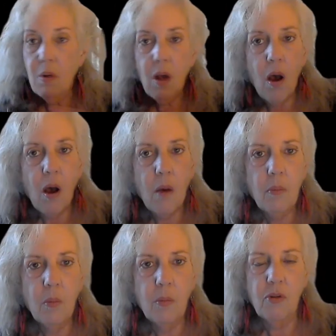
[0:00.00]
But all
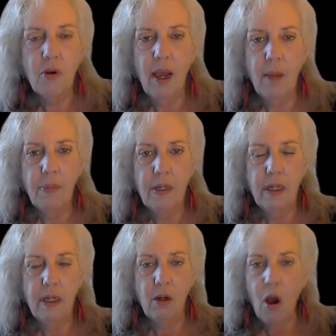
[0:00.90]
moments are
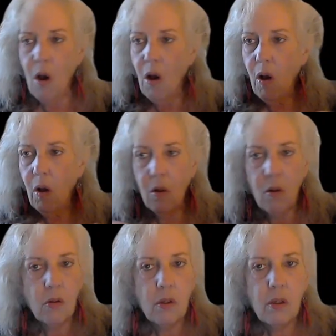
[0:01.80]
happening in all